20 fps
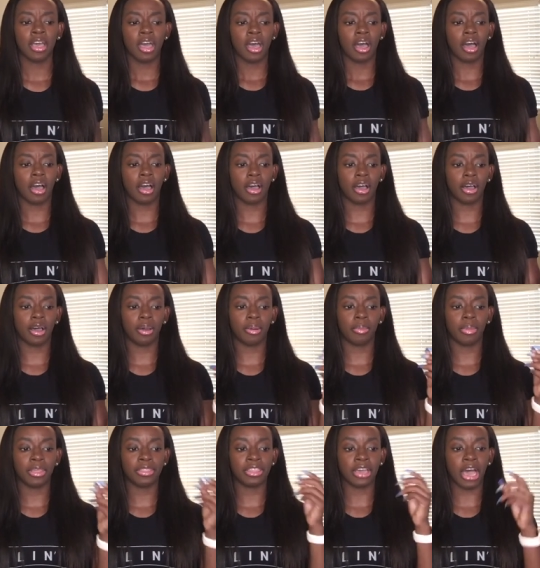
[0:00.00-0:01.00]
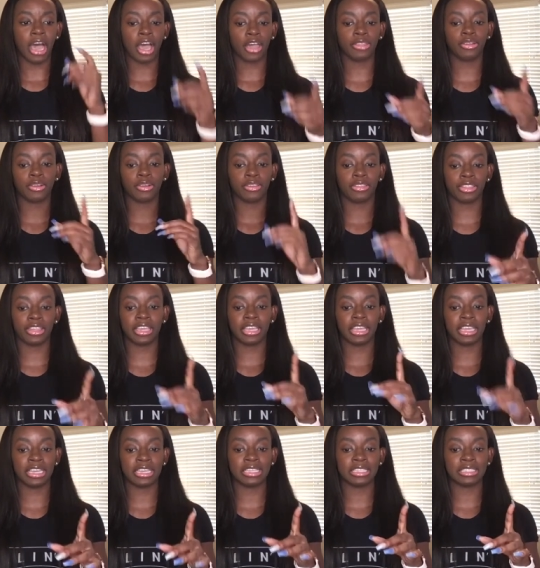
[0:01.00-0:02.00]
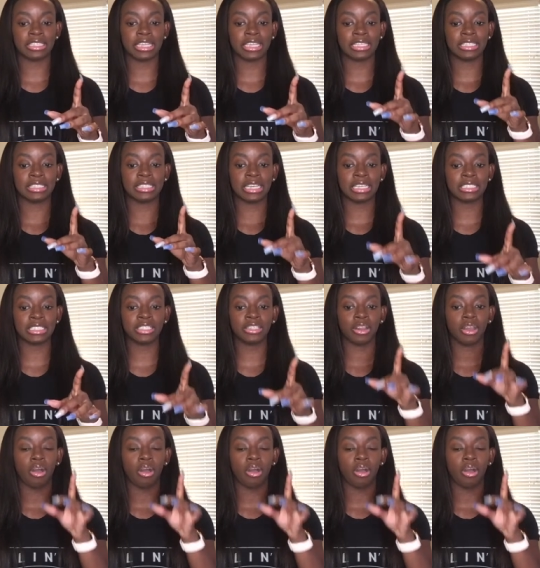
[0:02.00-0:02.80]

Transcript: The other thing is it doesn't